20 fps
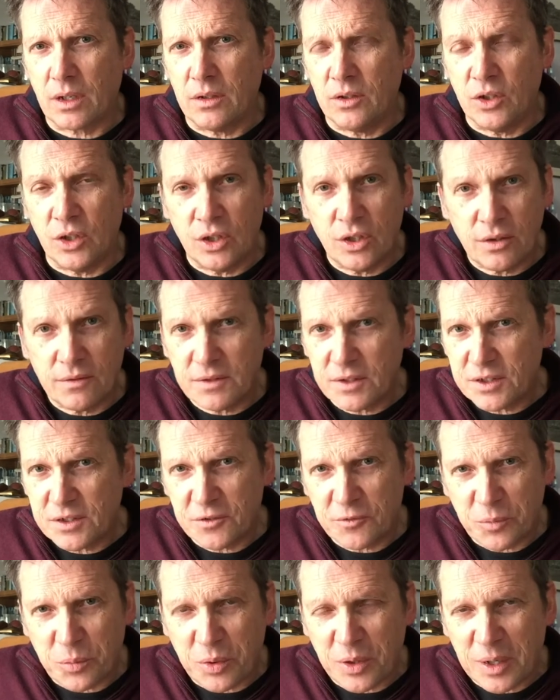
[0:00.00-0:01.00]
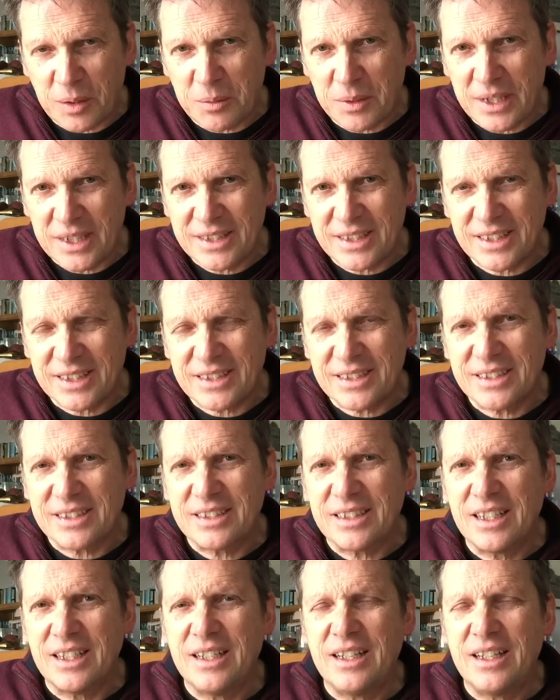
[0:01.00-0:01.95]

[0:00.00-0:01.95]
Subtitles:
nervous of prayer meetings,